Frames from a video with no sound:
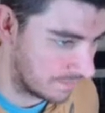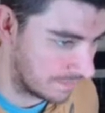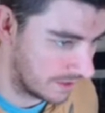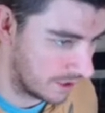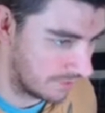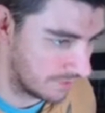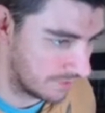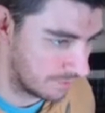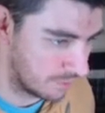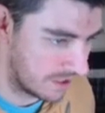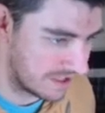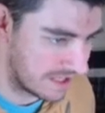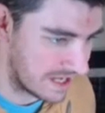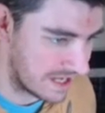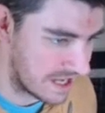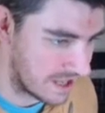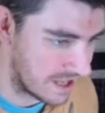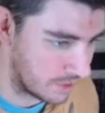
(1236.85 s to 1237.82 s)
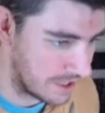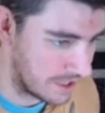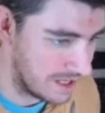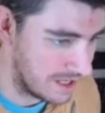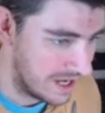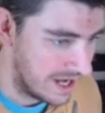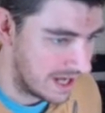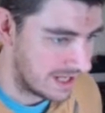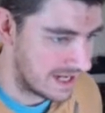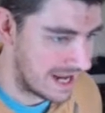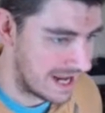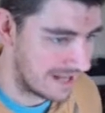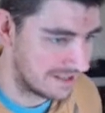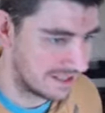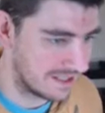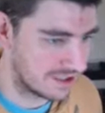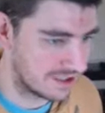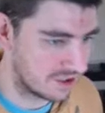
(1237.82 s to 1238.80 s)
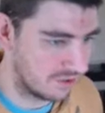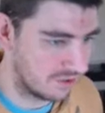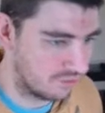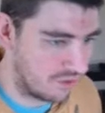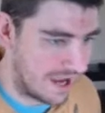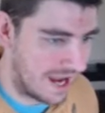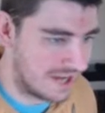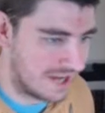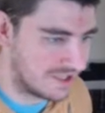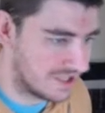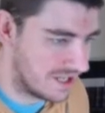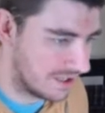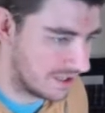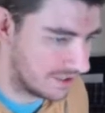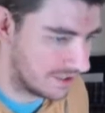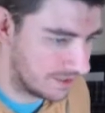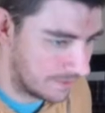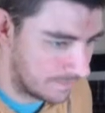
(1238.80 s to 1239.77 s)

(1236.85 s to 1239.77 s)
of the press at E3, Niantic software engineer